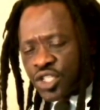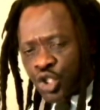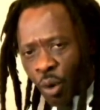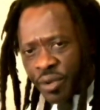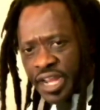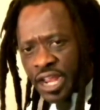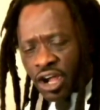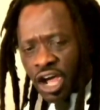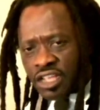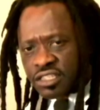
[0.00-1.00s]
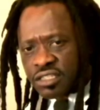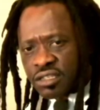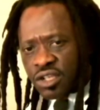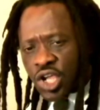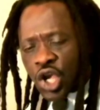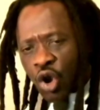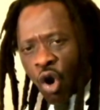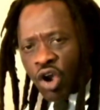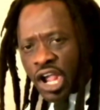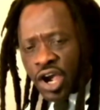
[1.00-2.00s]
dominate us,
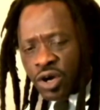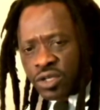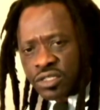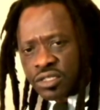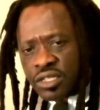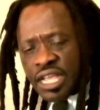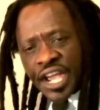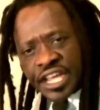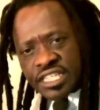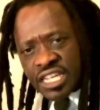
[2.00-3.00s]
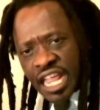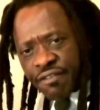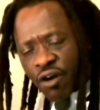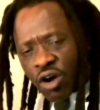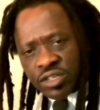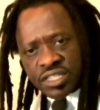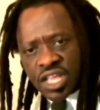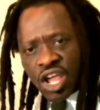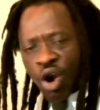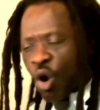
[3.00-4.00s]
conquer us, enslave us,
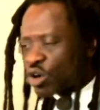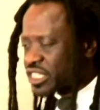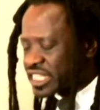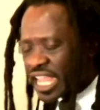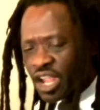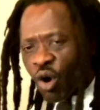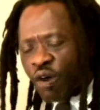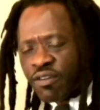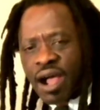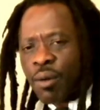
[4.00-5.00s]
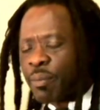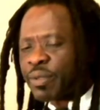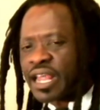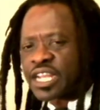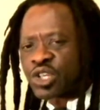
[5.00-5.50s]
or take over our planet